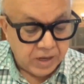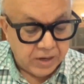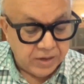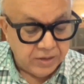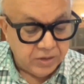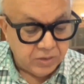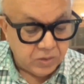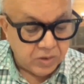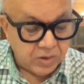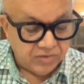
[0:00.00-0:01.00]
under the
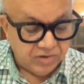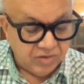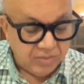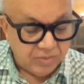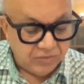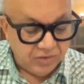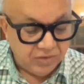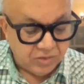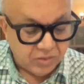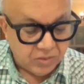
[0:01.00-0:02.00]
Code of Civil
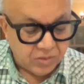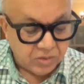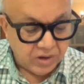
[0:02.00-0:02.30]
Procedure Code